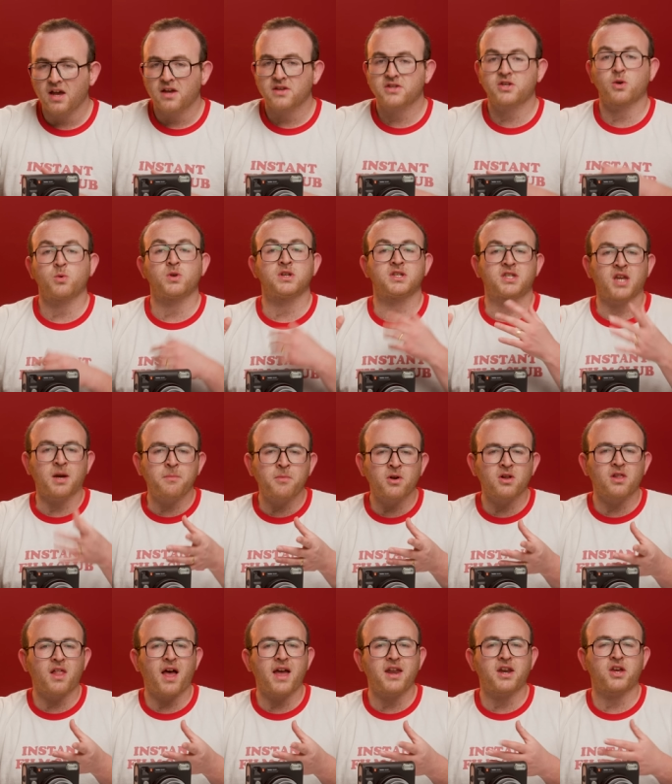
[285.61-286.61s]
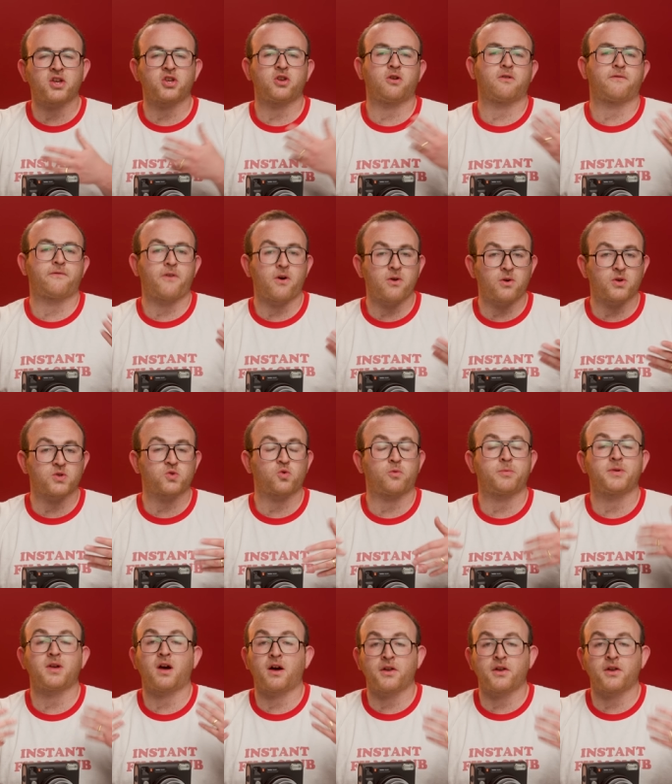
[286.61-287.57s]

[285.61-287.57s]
so in dimmer lighting your photos will be